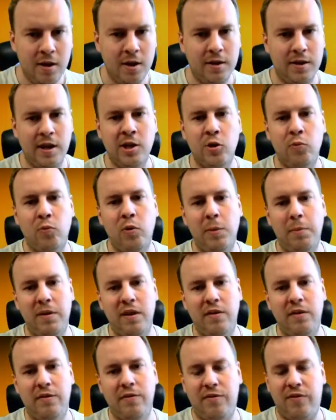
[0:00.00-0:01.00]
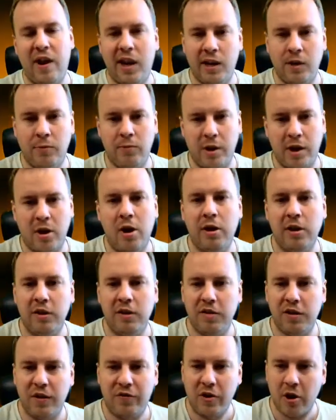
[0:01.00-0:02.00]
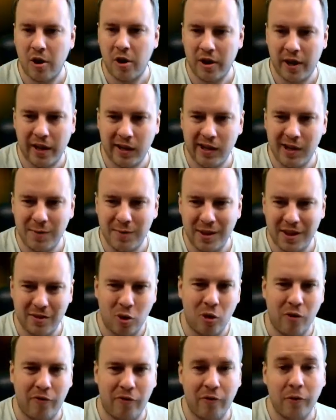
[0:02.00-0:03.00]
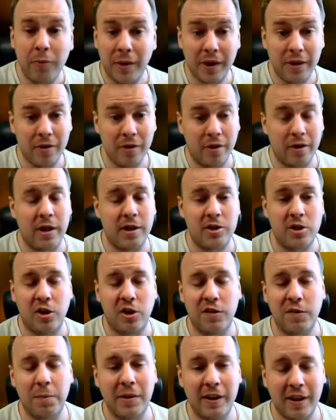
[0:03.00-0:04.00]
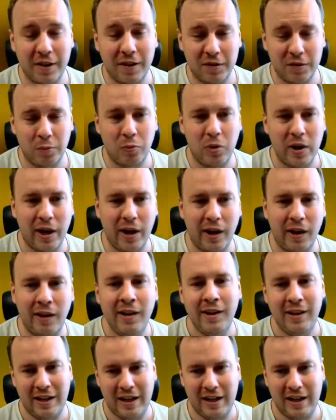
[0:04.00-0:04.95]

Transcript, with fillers: then you will be fine regardless if you are a little bit off with your adjustment as well,